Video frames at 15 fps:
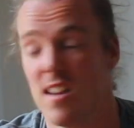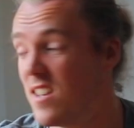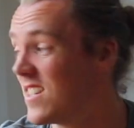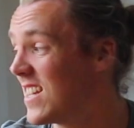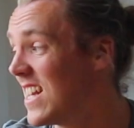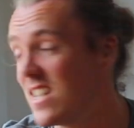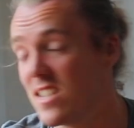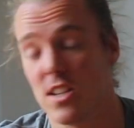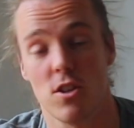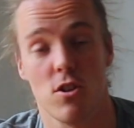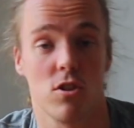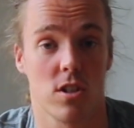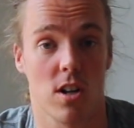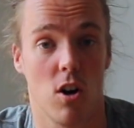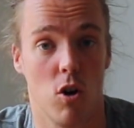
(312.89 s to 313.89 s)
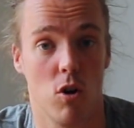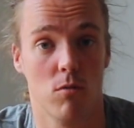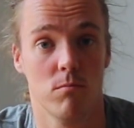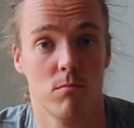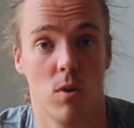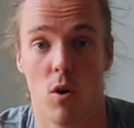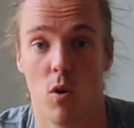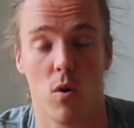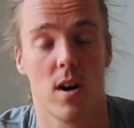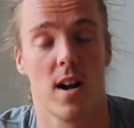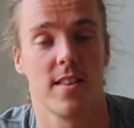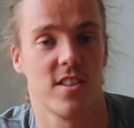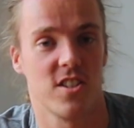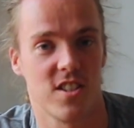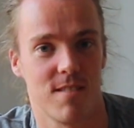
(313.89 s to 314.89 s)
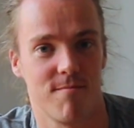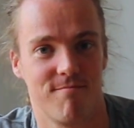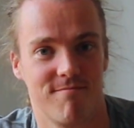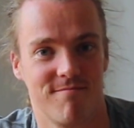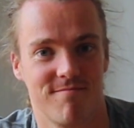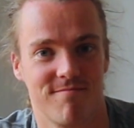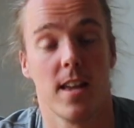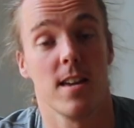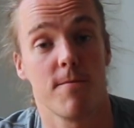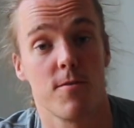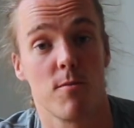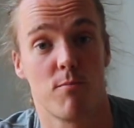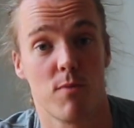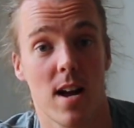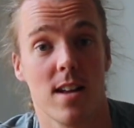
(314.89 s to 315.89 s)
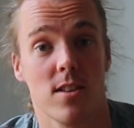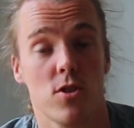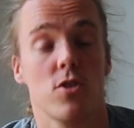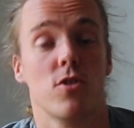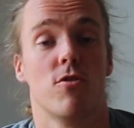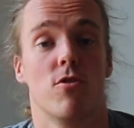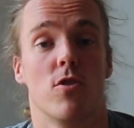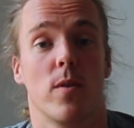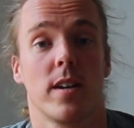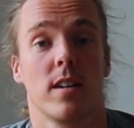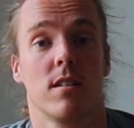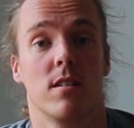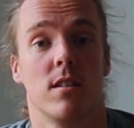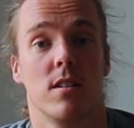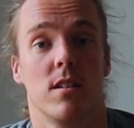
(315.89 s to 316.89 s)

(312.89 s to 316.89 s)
It's easy to use at home or at the gym. If you're brand new to rowing,